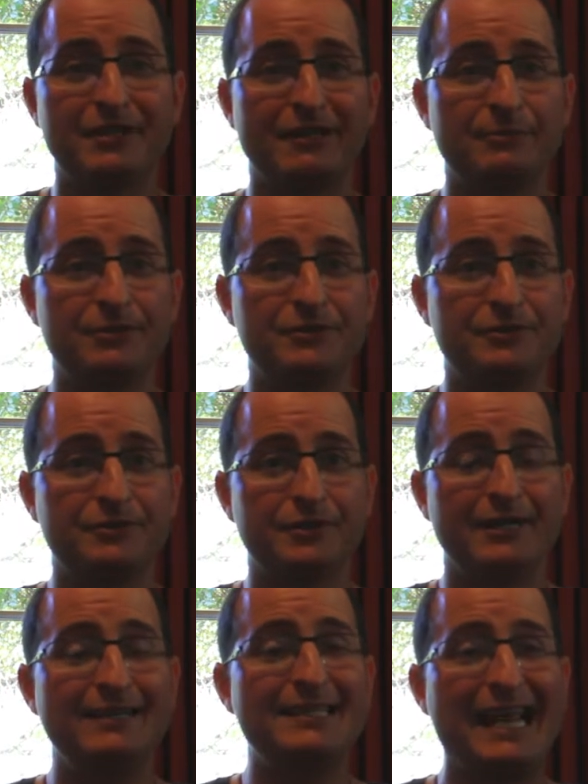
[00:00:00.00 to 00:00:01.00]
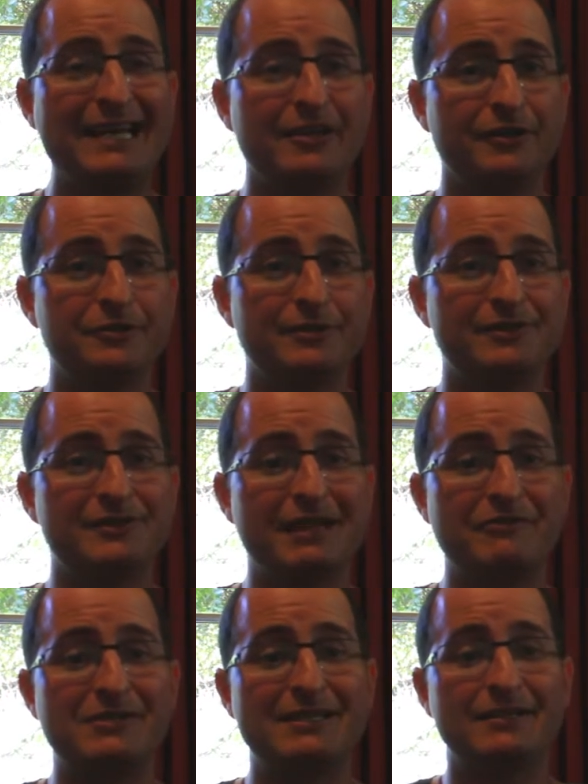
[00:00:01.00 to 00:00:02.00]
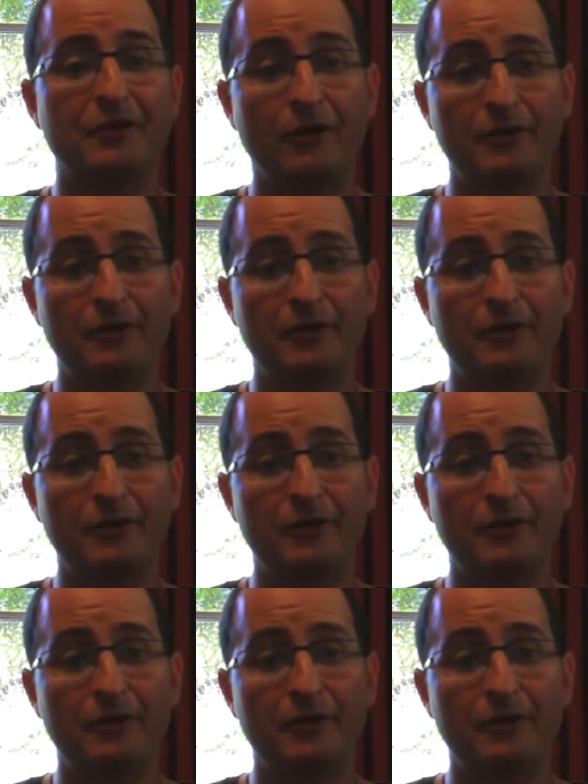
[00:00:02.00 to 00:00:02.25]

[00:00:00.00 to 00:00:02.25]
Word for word: cannabis user is $817.